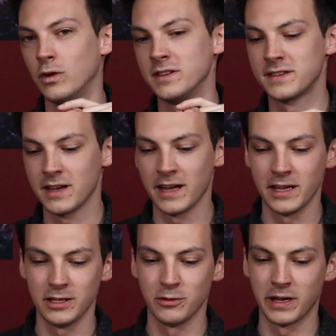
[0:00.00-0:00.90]
let's
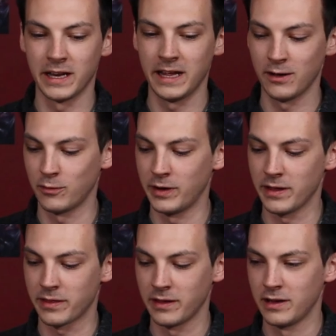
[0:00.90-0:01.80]
say you get hit
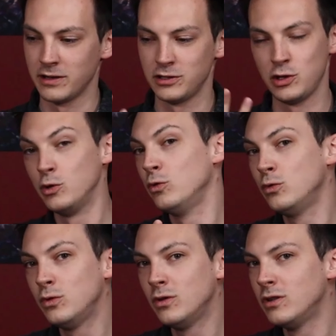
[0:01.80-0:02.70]
with
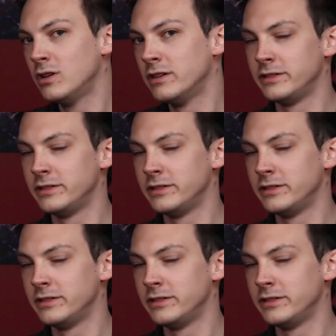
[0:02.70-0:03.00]
two